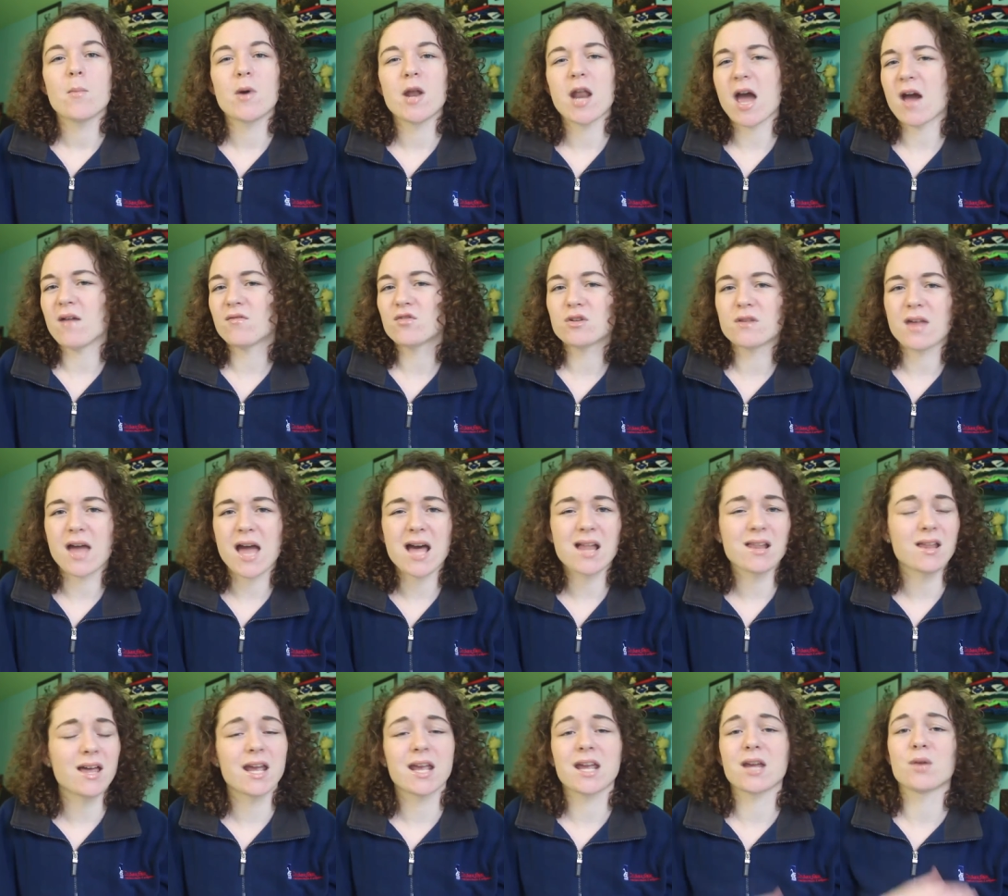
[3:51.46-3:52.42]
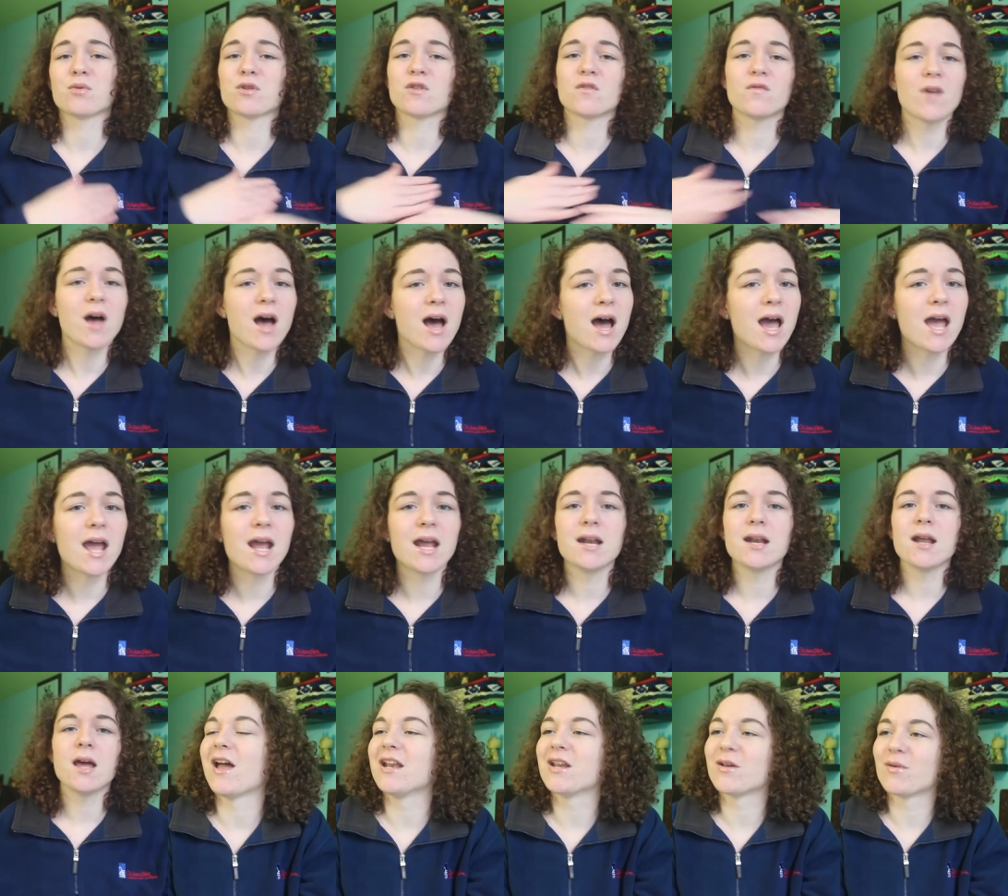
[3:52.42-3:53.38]
But after that, like it was
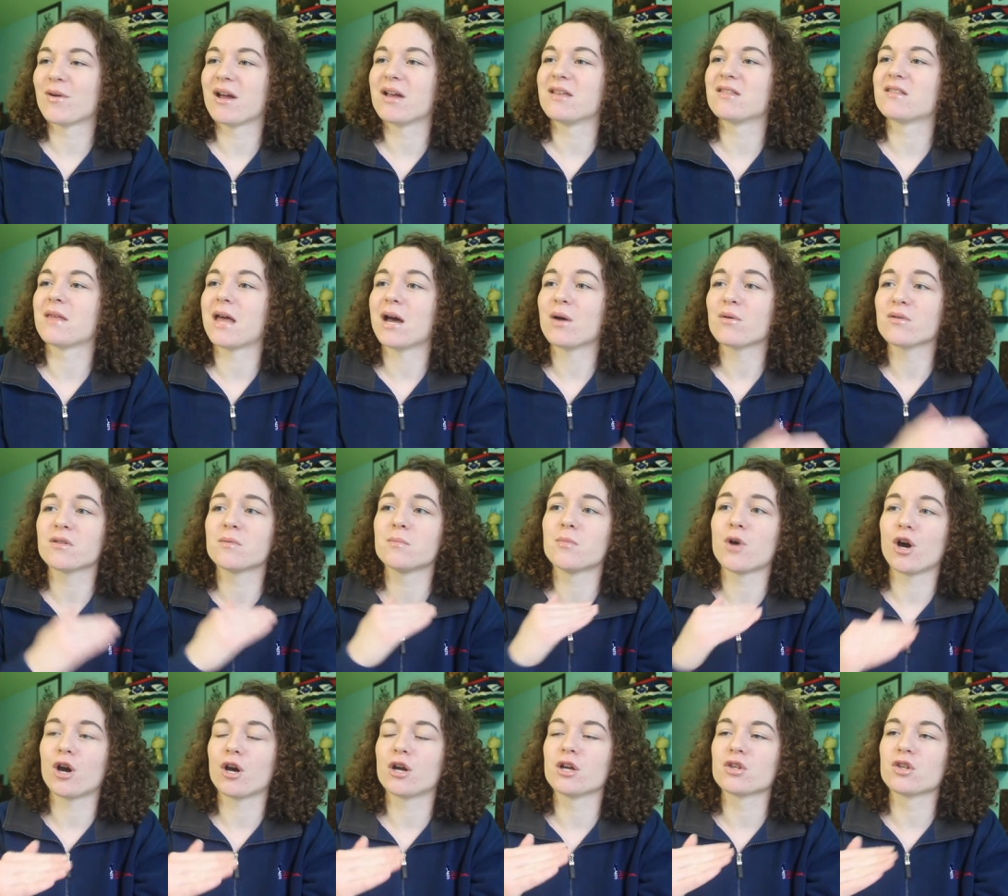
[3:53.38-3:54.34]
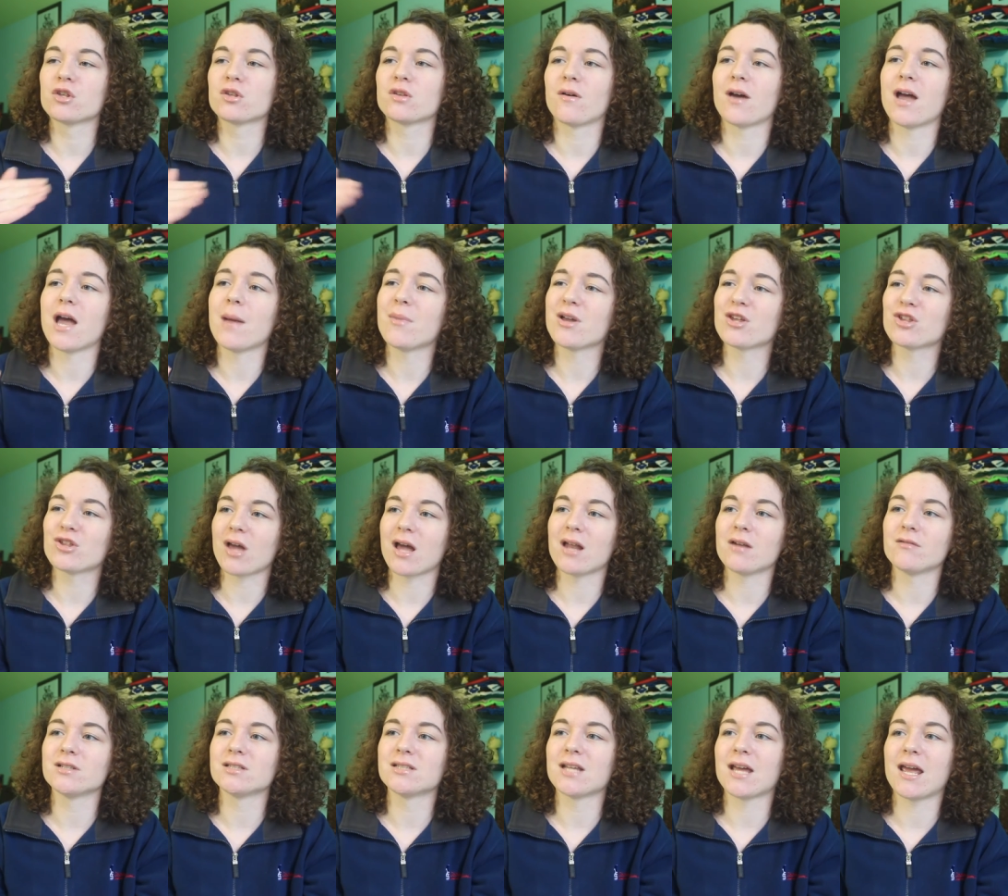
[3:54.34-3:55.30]
fine. Anyways, that was March. So I had my
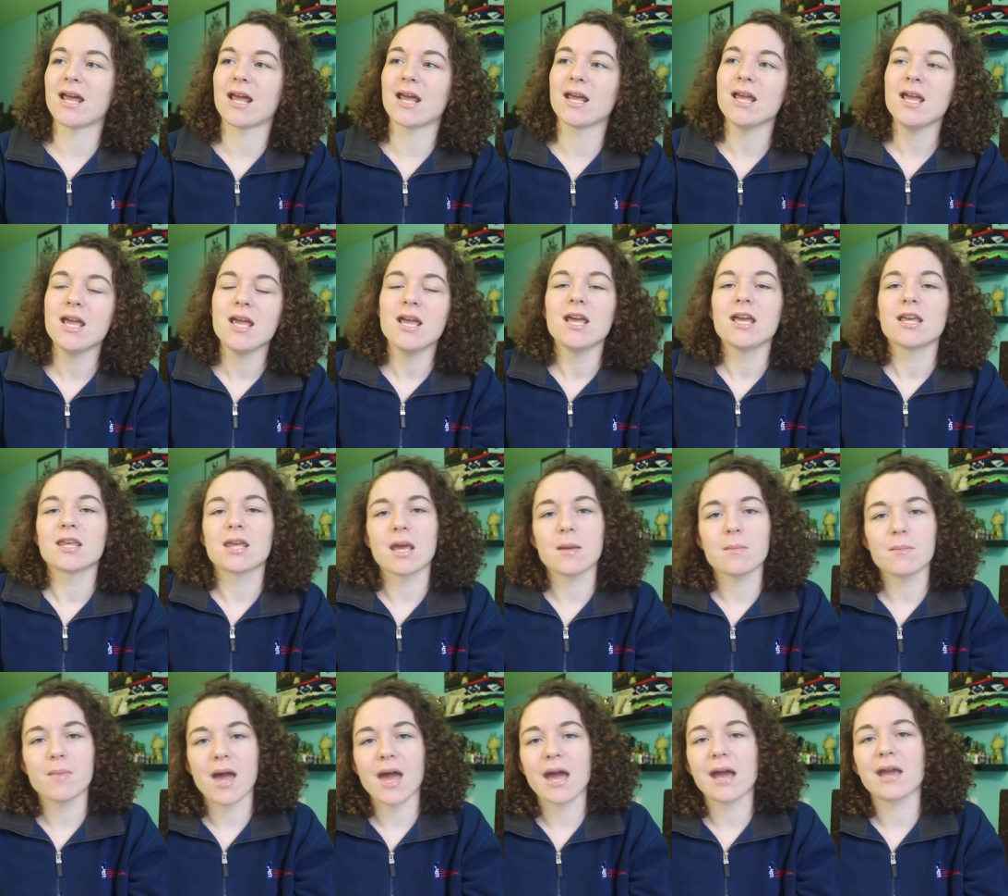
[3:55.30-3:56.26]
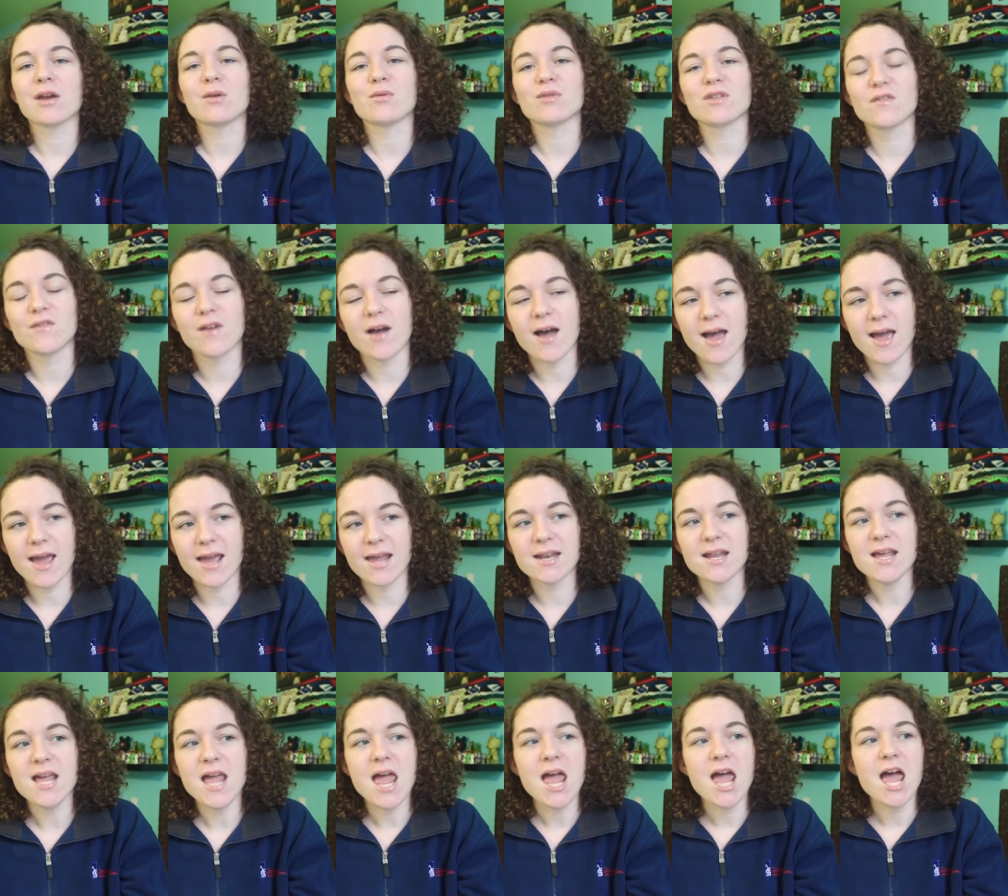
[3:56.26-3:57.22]
shadowing day, came back, it was
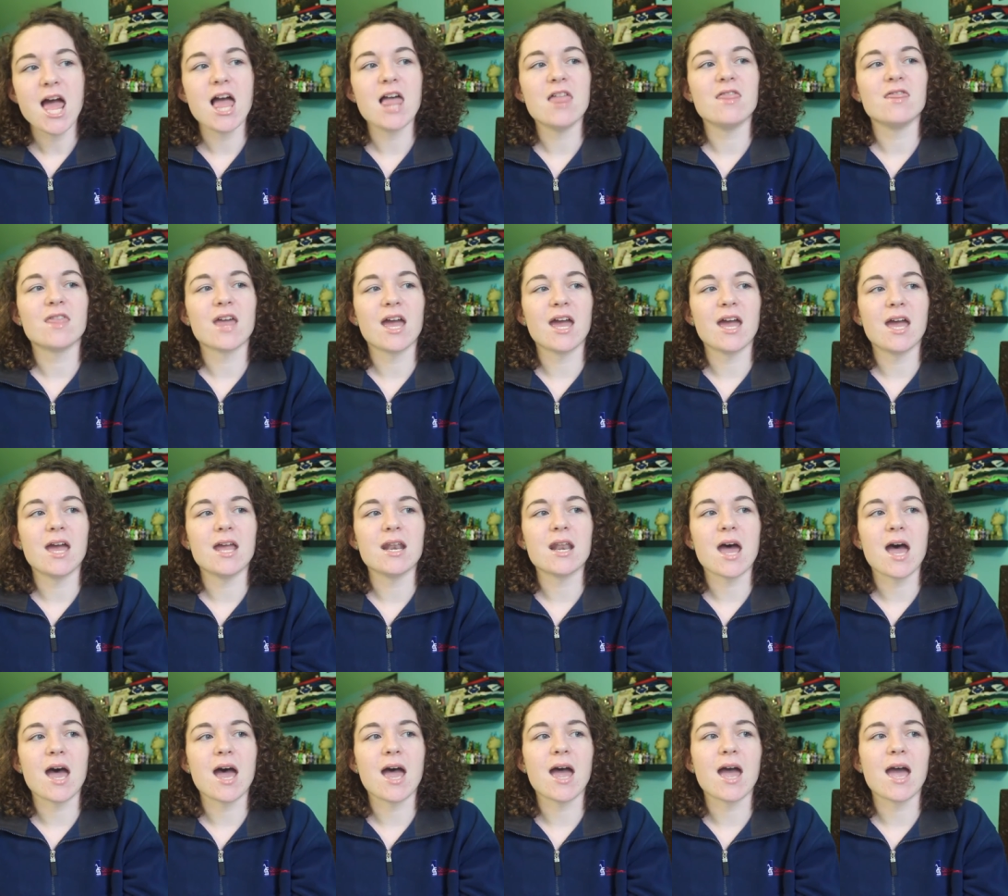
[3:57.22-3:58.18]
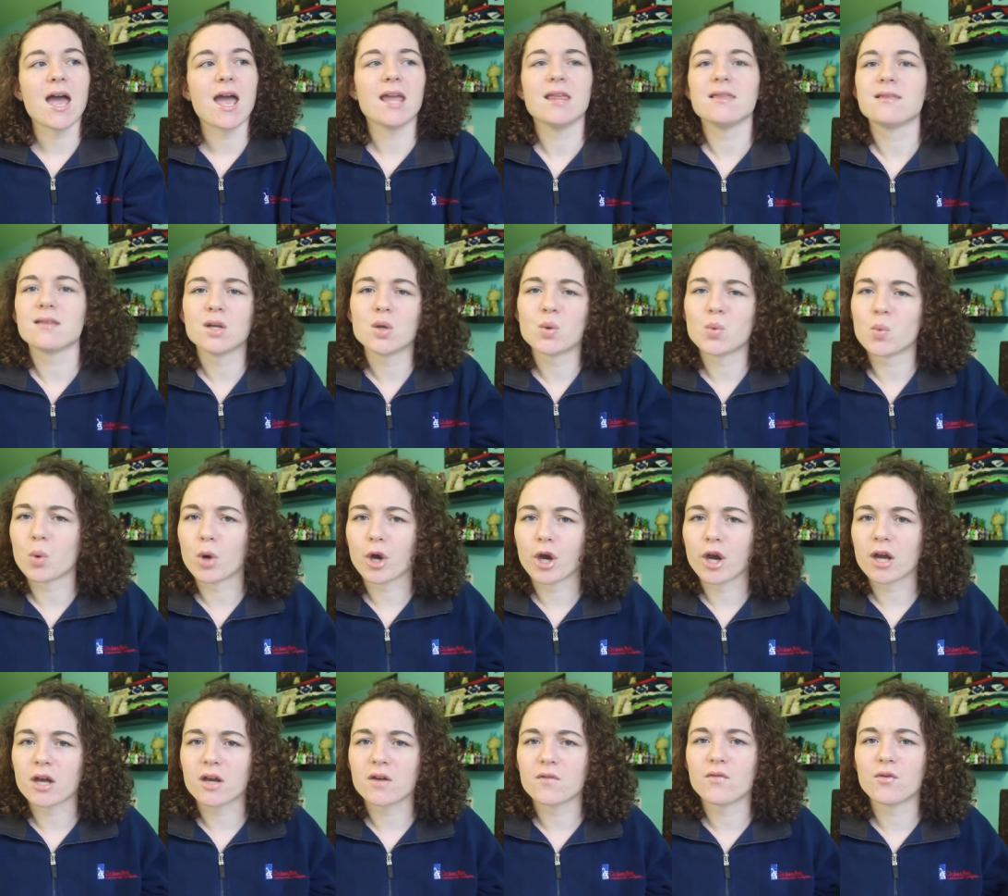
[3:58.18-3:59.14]
fine. And then I didn't
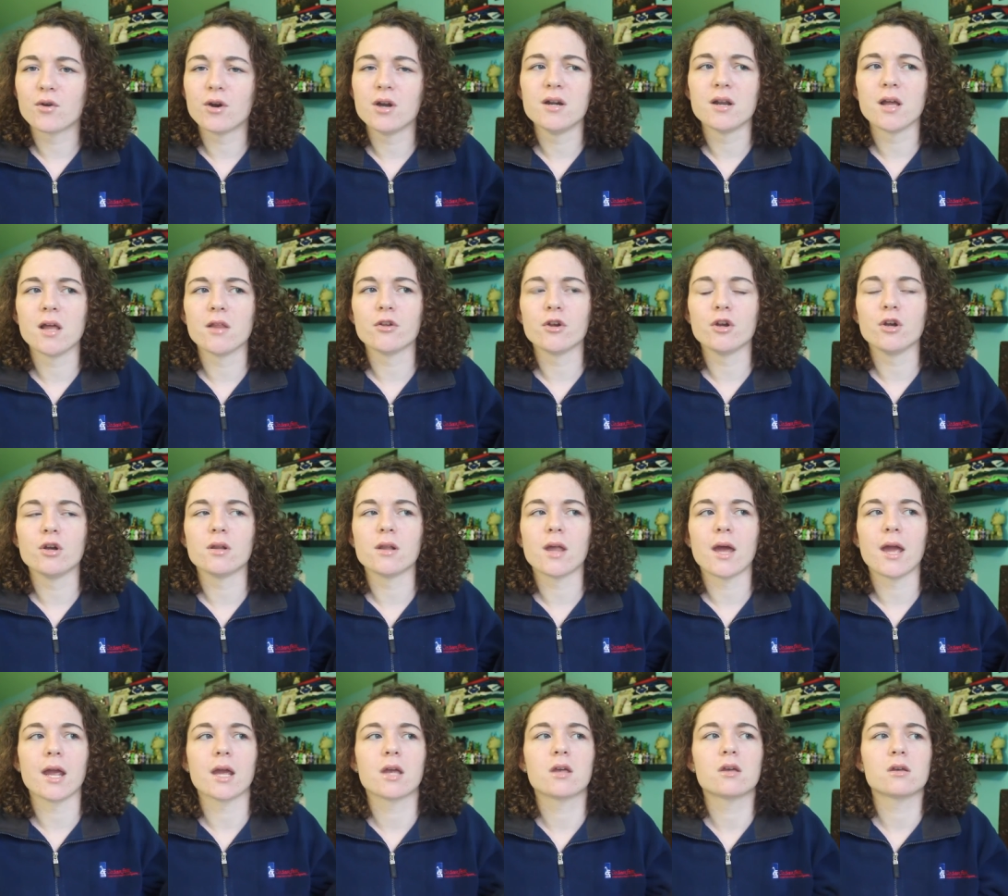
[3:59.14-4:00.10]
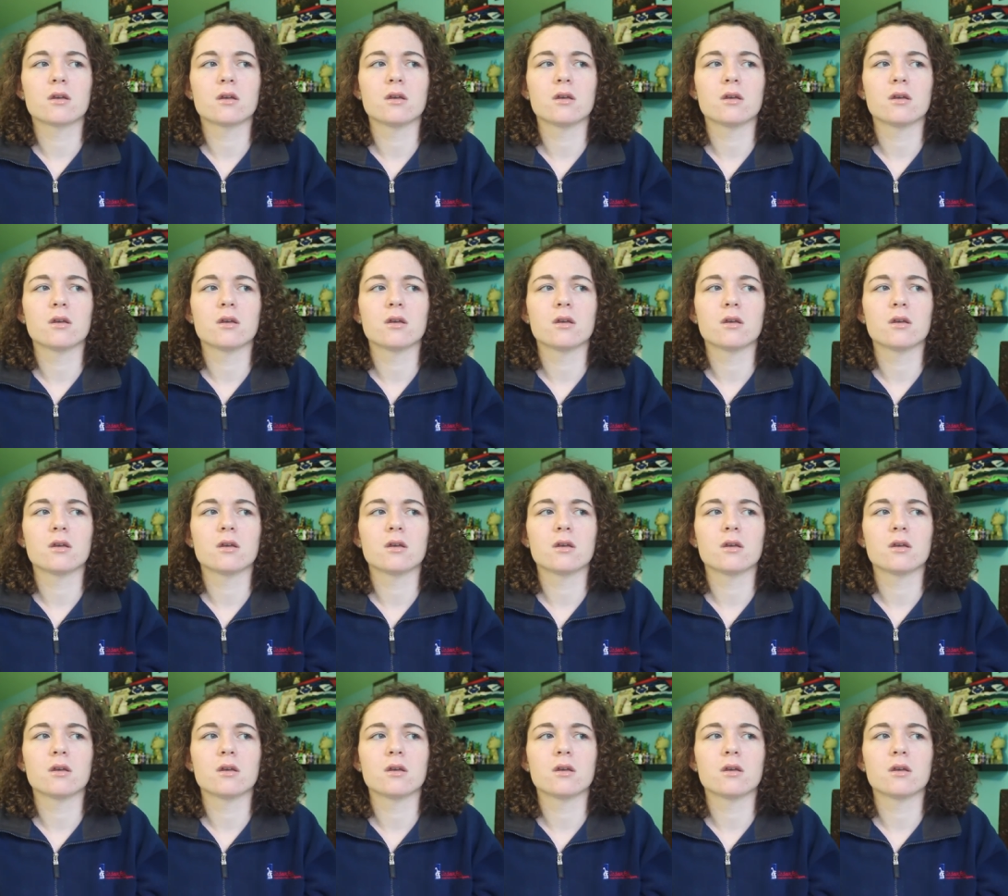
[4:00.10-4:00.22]
work for another like